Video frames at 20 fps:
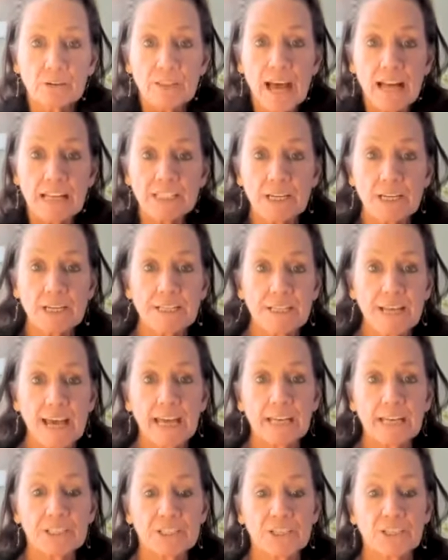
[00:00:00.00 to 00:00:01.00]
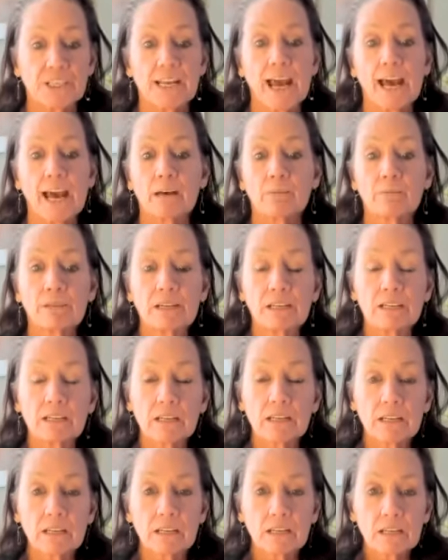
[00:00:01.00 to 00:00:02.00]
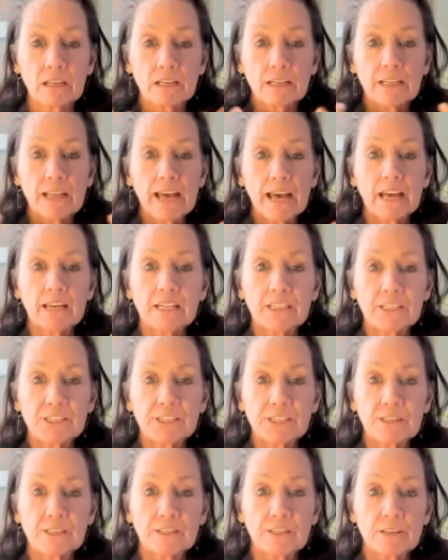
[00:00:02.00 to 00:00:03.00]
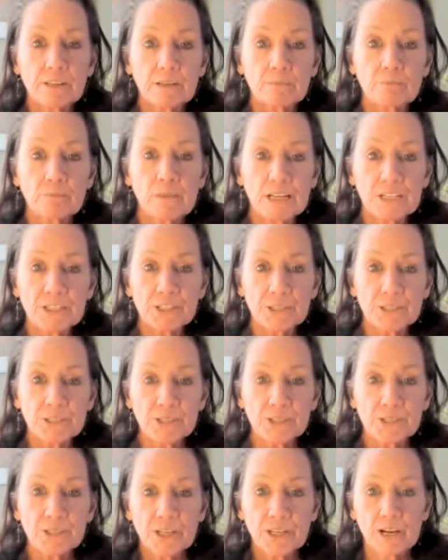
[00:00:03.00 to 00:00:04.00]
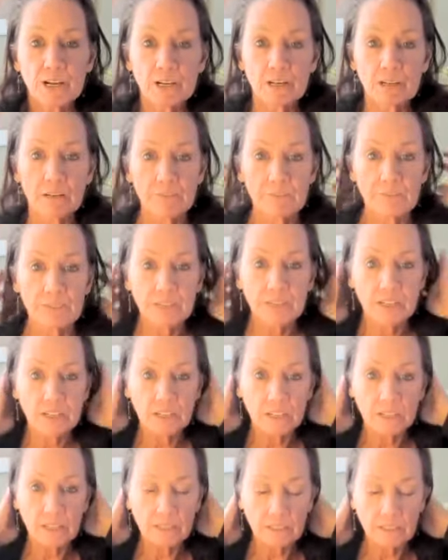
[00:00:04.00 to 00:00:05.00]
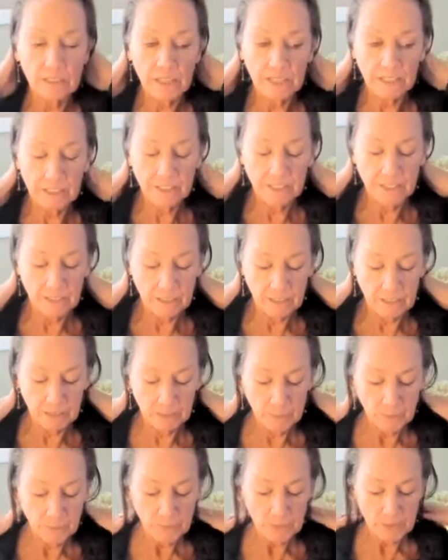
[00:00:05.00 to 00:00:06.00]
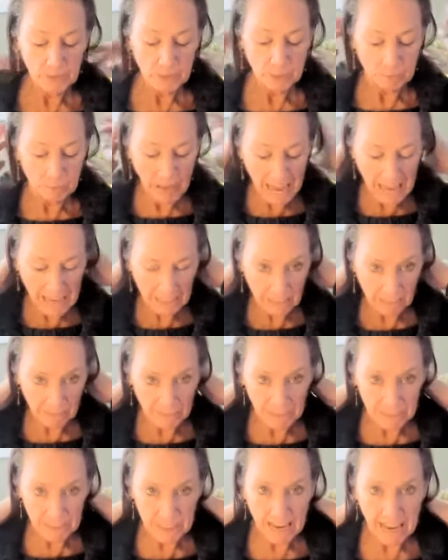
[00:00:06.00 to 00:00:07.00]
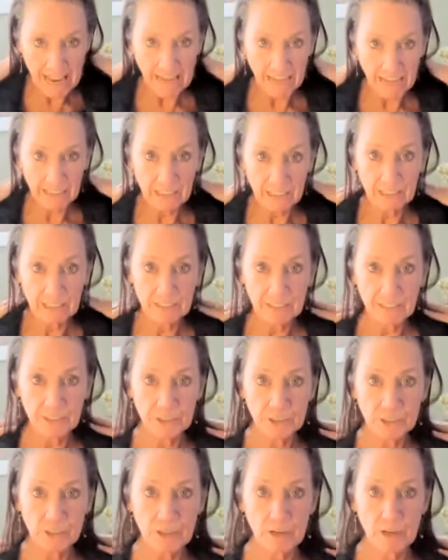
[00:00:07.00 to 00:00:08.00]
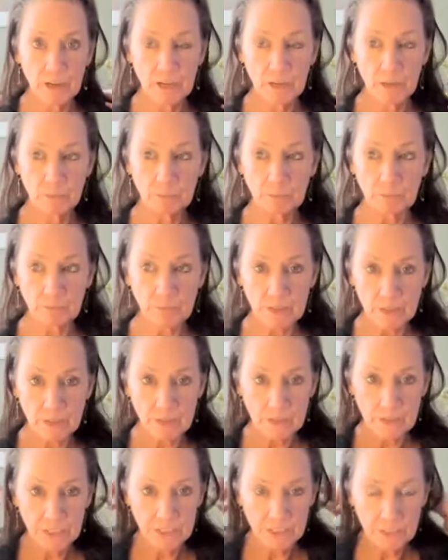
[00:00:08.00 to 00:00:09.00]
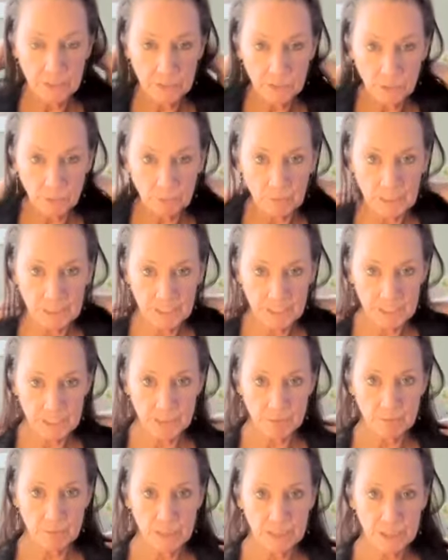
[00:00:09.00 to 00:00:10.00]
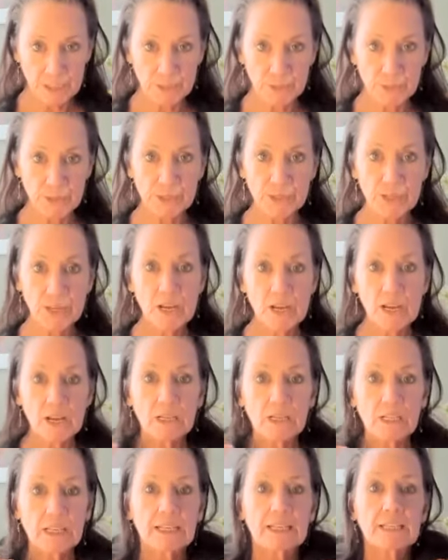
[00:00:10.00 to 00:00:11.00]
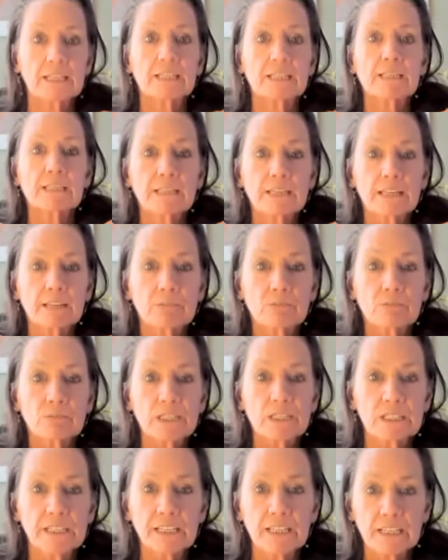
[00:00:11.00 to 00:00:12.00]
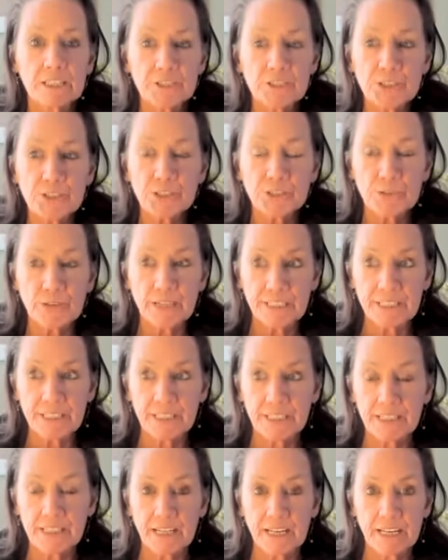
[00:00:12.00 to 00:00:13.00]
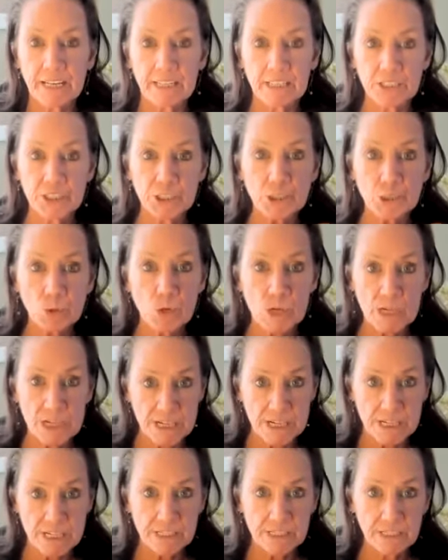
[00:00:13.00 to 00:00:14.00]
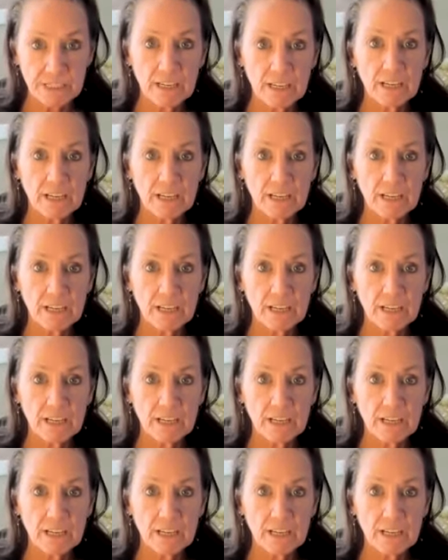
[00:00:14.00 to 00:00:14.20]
That's a tension habit. That it's the muscles of the back of the neck, the trapezius muscles can get really constricted and shortened.